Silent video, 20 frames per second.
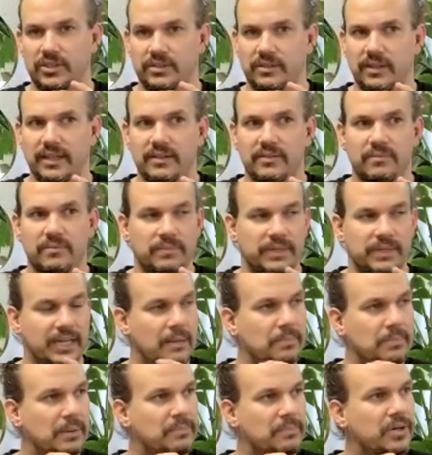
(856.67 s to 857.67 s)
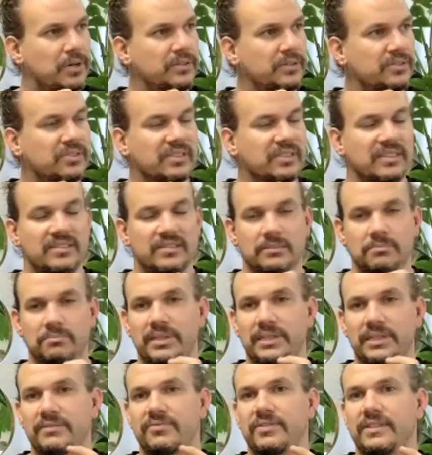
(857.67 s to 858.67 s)
like, yep, I'm noticing some
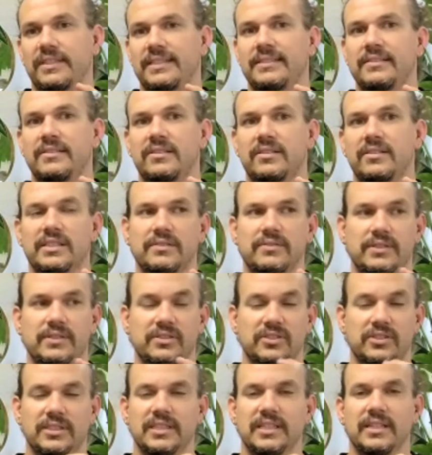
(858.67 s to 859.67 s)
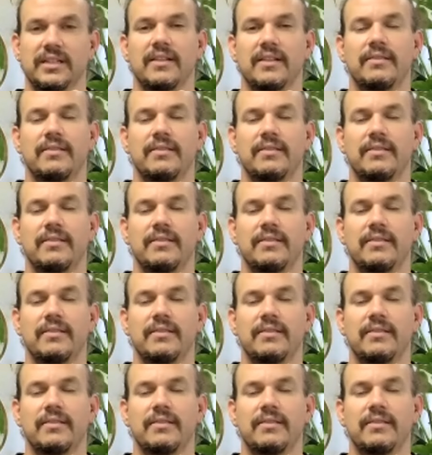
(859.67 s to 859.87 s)
benefits, this feels good.